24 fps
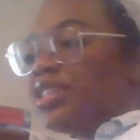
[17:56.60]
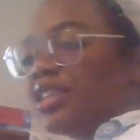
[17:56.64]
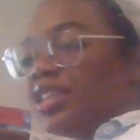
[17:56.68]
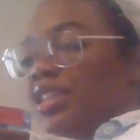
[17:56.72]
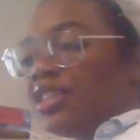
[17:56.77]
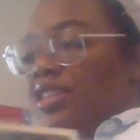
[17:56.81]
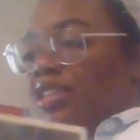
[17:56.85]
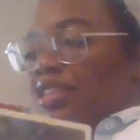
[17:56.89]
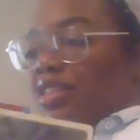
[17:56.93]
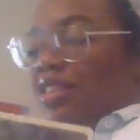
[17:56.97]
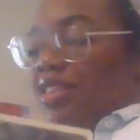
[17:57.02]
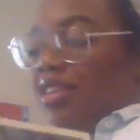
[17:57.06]

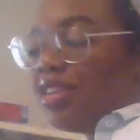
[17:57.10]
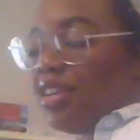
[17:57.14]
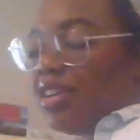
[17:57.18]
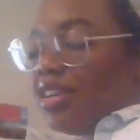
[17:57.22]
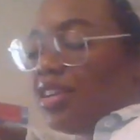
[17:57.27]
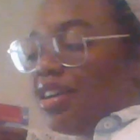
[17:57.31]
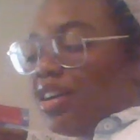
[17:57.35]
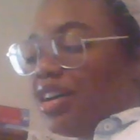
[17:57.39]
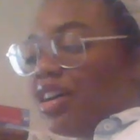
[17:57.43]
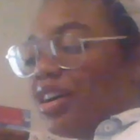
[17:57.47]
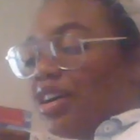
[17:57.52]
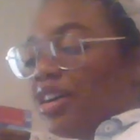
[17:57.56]
and
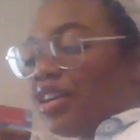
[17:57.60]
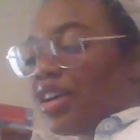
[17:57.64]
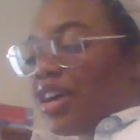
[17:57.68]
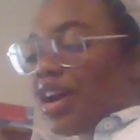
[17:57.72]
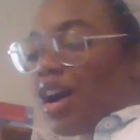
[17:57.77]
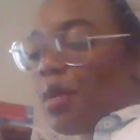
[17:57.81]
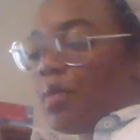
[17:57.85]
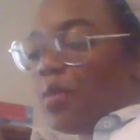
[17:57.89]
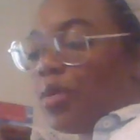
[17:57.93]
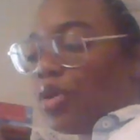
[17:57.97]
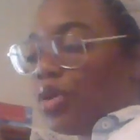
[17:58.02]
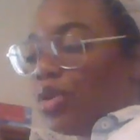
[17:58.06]
a
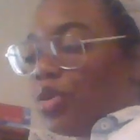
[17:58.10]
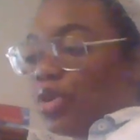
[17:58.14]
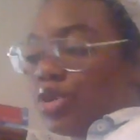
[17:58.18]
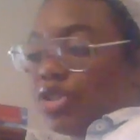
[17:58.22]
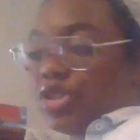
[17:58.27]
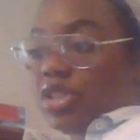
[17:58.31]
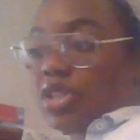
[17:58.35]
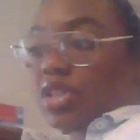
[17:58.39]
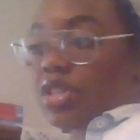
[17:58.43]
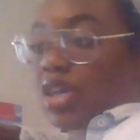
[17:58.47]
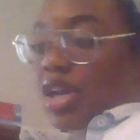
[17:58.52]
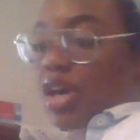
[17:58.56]
couple, or
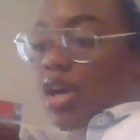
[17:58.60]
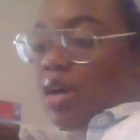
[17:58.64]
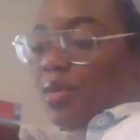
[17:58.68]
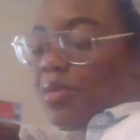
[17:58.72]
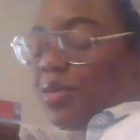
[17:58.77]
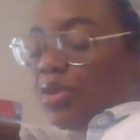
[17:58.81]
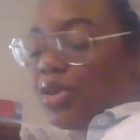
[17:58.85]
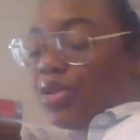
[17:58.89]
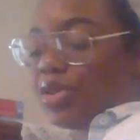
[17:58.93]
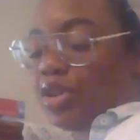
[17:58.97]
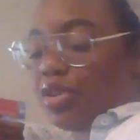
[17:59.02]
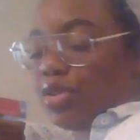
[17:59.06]
just a
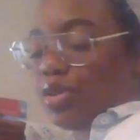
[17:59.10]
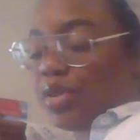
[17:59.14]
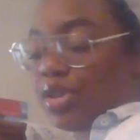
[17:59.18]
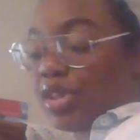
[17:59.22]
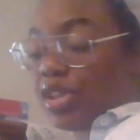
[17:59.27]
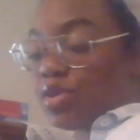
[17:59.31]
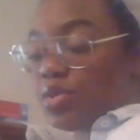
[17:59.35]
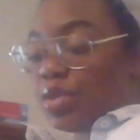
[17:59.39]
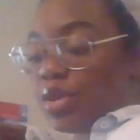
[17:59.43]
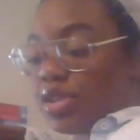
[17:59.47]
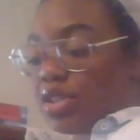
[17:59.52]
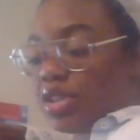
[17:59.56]
couple.
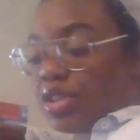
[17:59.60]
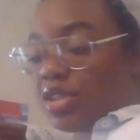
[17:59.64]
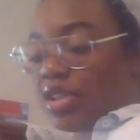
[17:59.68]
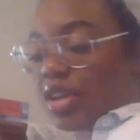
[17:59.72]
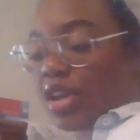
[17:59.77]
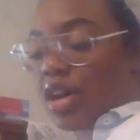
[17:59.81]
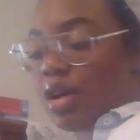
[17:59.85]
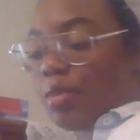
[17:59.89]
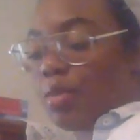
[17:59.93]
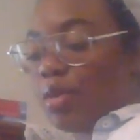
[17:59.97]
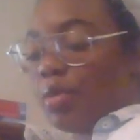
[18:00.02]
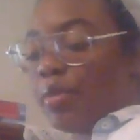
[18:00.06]
This one's just a
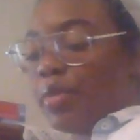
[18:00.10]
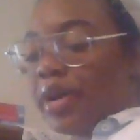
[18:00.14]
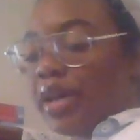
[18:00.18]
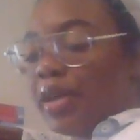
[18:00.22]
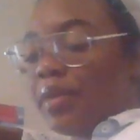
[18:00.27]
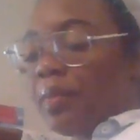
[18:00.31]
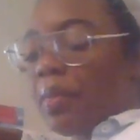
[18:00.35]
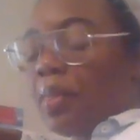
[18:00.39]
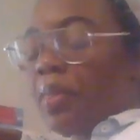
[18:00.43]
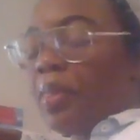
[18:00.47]
couple, but